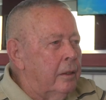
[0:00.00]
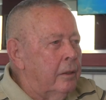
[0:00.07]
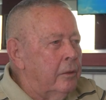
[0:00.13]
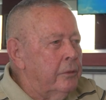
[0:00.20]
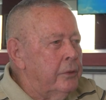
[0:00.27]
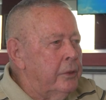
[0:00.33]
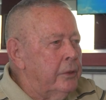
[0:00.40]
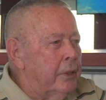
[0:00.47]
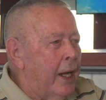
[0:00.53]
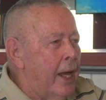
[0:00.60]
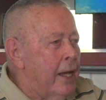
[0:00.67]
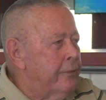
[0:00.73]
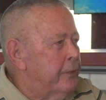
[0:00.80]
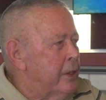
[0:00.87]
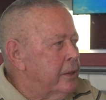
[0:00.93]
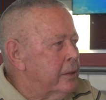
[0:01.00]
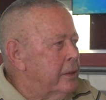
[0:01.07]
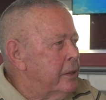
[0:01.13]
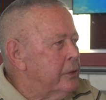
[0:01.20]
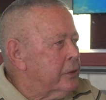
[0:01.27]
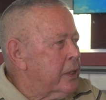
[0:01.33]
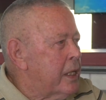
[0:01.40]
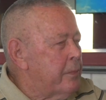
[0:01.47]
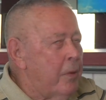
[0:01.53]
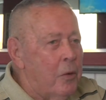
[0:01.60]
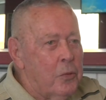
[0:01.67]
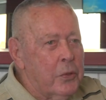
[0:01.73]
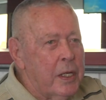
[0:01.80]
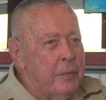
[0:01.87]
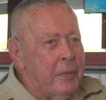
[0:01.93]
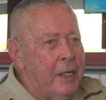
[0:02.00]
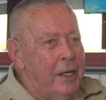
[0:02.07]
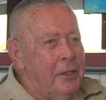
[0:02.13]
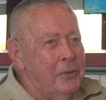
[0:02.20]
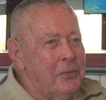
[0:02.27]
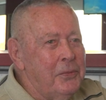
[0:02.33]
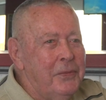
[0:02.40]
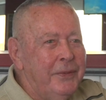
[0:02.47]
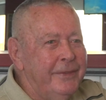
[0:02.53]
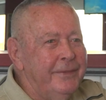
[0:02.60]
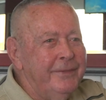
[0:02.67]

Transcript: all life is just keep on keeping on.